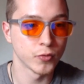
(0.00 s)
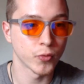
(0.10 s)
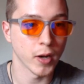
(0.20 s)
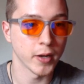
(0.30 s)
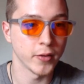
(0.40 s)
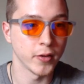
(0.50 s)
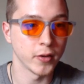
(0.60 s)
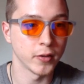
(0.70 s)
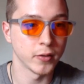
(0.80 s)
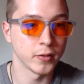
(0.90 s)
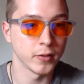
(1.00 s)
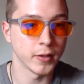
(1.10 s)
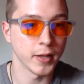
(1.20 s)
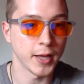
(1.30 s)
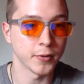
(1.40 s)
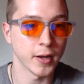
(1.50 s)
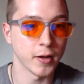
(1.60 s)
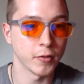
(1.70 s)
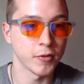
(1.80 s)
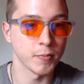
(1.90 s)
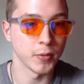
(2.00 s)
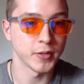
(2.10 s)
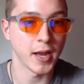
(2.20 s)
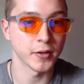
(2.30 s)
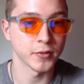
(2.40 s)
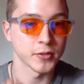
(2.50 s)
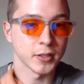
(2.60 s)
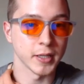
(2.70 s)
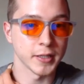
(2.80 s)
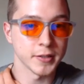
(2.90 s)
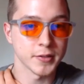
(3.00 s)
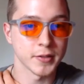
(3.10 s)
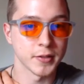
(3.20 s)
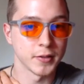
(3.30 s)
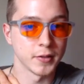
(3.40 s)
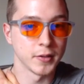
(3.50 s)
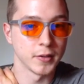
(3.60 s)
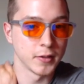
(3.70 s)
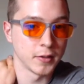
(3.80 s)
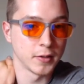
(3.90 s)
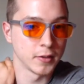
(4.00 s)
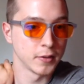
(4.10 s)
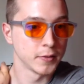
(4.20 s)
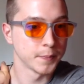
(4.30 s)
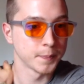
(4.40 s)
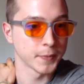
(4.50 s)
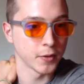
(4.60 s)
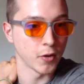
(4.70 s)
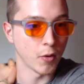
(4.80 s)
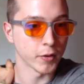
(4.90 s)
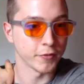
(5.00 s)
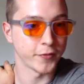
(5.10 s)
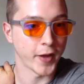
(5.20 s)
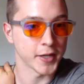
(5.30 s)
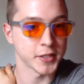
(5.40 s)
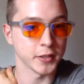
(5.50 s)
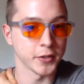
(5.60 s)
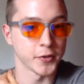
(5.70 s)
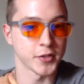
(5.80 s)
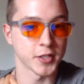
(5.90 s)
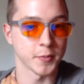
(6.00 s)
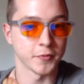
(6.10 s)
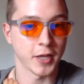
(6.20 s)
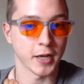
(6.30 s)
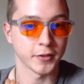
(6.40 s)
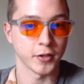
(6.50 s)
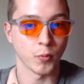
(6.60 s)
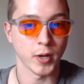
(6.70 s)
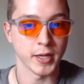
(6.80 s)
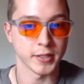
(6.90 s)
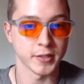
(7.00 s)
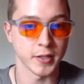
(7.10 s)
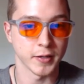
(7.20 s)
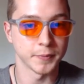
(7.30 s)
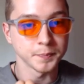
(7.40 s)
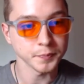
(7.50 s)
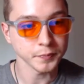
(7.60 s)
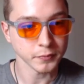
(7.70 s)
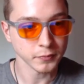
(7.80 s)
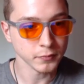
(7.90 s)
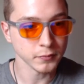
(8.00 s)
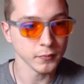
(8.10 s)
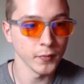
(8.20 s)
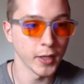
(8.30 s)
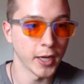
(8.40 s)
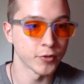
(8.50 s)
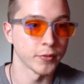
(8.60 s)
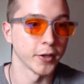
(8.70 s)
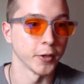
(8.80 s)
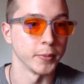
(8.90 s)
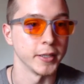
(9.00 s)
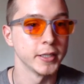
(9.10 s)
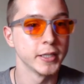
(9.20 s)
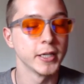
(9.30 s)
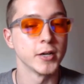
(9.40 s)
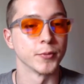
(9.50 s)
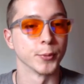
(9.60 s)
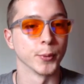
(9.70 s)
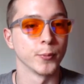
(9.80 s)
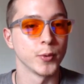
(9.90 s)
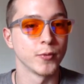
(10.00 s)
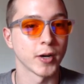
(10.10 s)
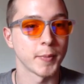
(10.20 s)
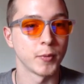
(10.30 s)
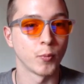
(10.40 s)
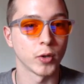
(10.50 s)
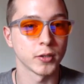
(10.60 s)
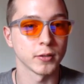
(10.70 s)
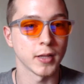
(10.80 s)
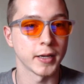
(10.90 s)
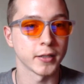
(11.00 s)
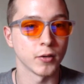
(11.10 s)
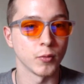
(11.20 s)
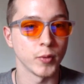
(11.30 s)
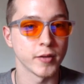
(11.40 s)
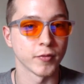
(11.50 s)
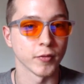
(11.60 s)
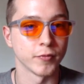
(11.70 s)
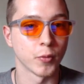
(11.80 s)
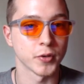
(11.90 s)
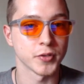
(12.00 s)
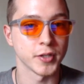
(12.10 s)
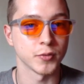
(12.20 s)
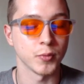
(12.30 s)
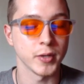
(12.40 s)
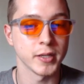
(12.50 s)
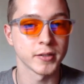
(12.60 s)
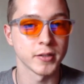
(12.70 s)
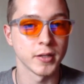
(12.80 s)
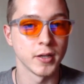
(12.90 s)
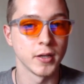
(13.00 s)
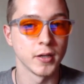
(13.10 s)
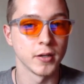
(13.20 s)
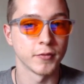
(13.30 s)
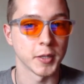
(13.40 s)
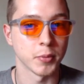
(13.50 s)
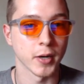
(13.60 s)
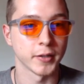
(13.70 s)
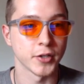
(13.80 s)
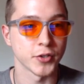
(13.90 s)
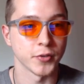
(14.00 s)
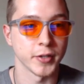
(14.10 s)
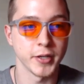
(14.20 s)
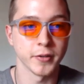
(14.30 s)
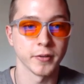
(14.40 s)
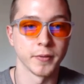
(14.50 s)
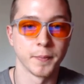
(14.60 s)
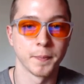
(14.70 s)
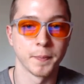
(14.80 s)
Try the EnerHealth Botanicals Cleanse. Go on a fast to clear your system of toxic waste. Hydrotherapy. we we recommend one colonic a week for four to six weeks. Find a practitioner here.